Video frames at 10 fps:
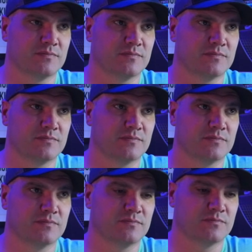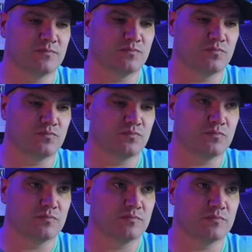
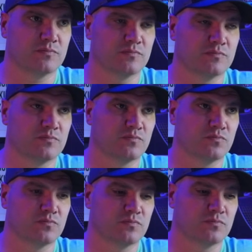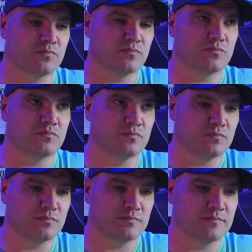
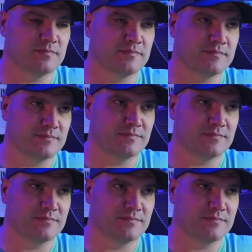This person isn't speaking.